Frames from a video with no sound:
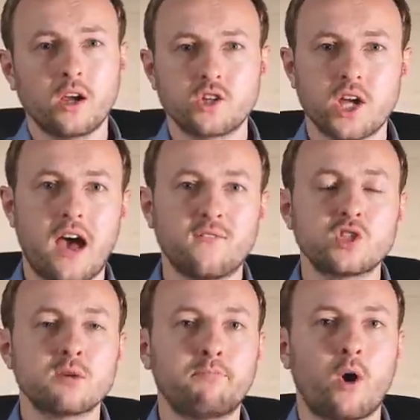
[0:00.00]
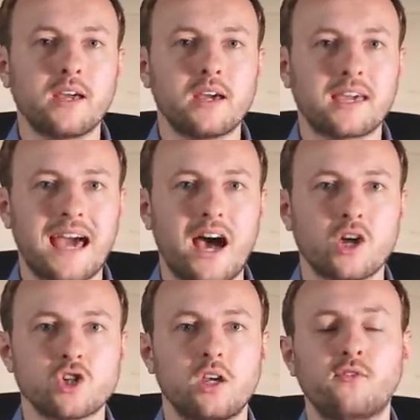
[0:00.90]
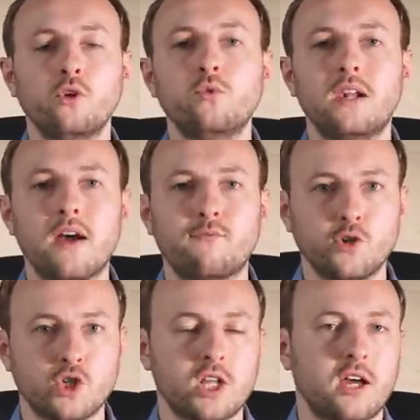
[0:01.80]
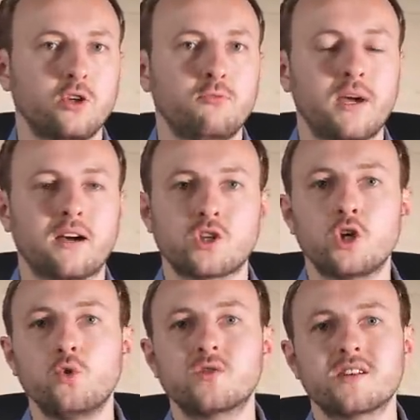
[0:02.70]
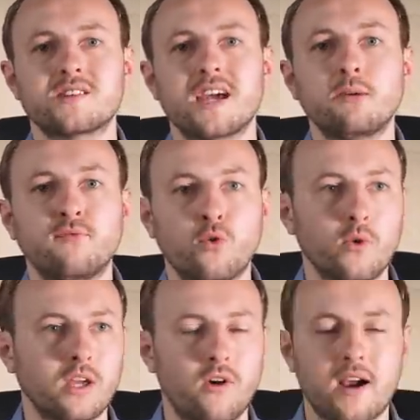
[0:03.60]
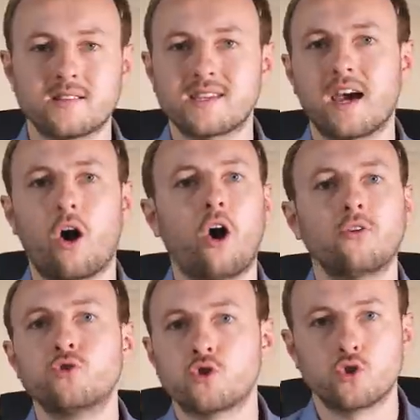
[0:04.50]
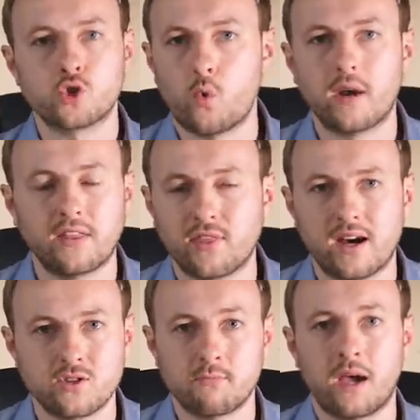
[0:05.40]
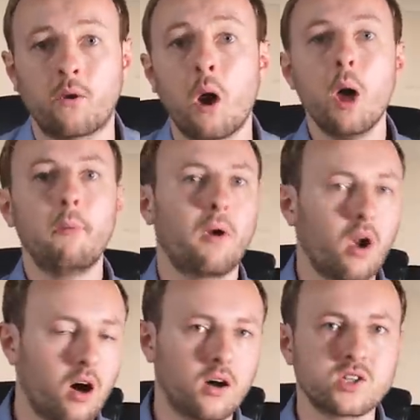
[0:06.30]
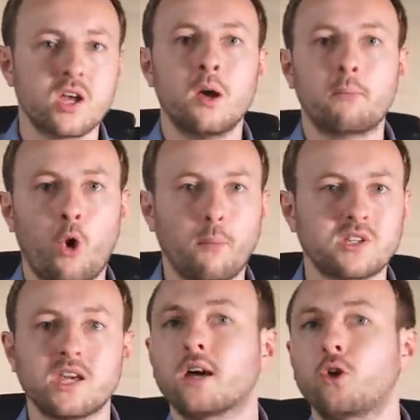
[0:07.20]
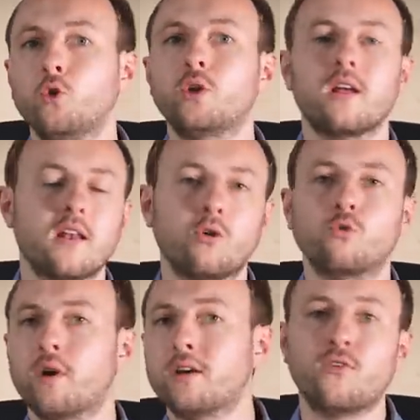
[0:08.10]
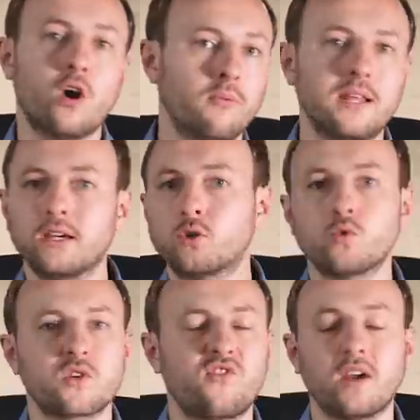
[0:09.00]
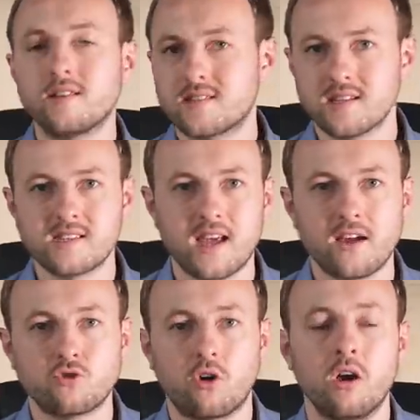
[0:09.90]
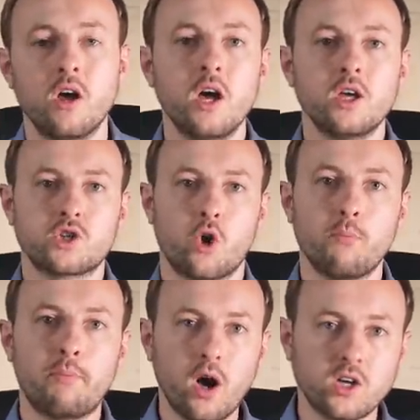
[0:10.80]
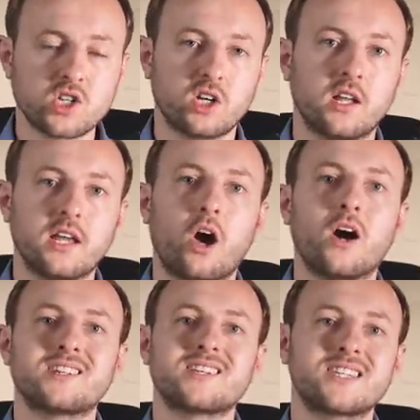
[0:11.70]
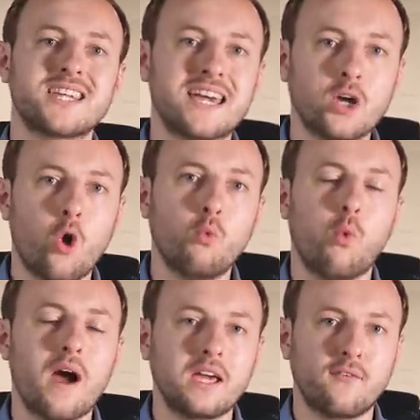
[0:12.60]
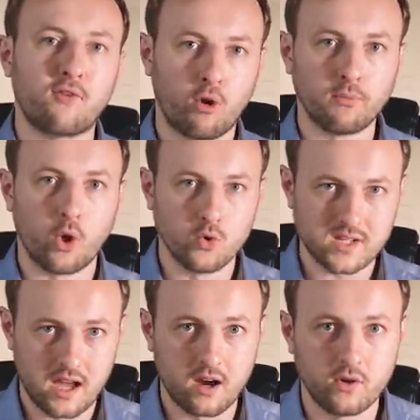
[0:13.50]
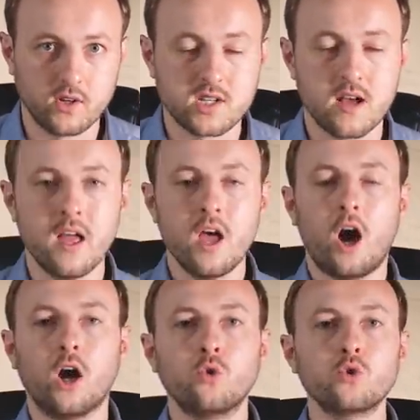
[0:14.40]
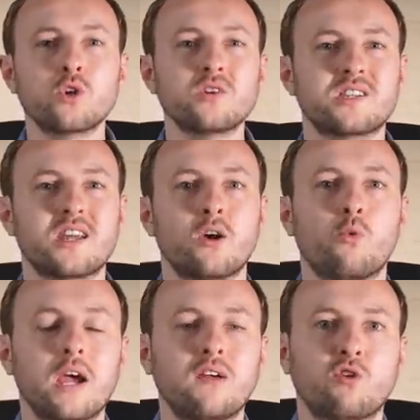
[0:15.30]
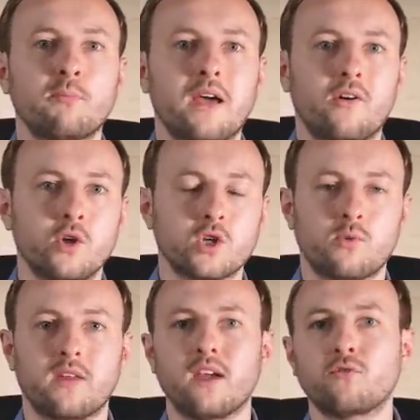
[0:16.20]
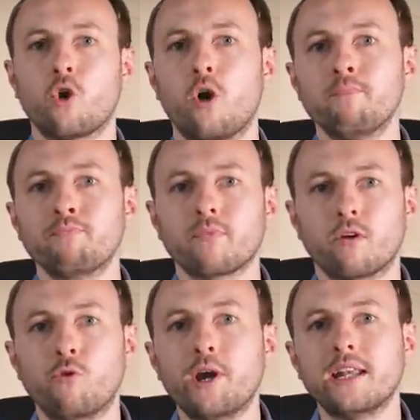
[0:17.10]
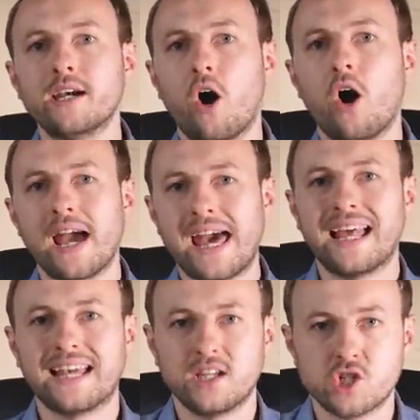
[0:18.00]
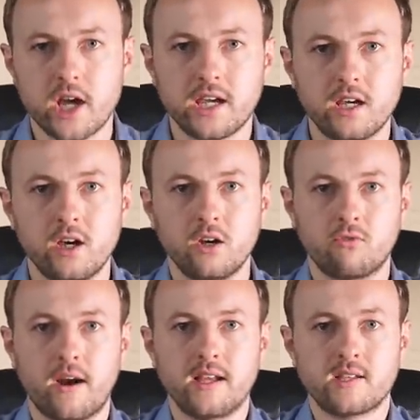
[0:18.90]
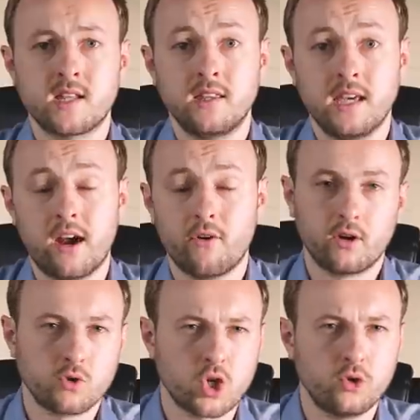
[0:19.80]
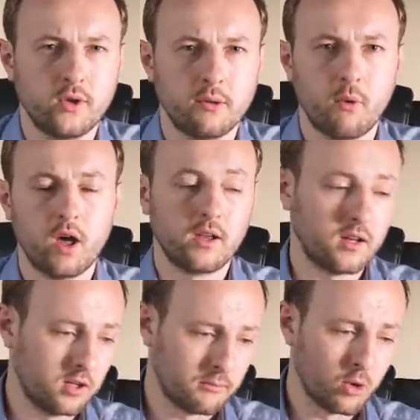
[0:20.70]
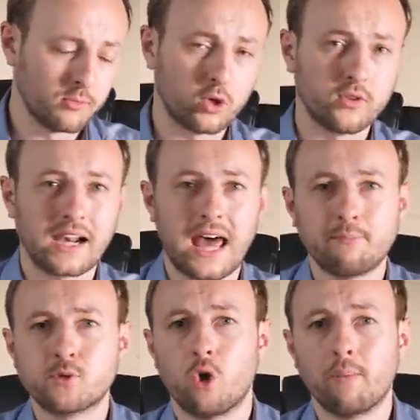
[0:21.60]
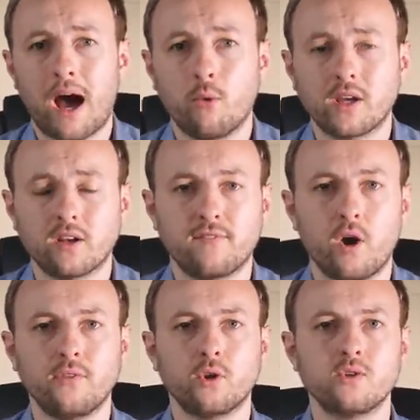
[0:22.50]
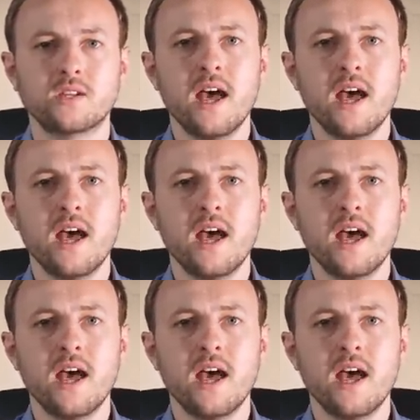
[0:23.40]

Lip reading: because you're having to buy it cash. If you leverage that, you'd be able to use the same 40 grand to get £120,000 plus property, including a little refurb, legals, fees, etc. So personally, I stay away from those areas. I also stay away from areas where they've got really high LHA rates in the area. And I'll show you in a moment on the laptop how we're going to find those.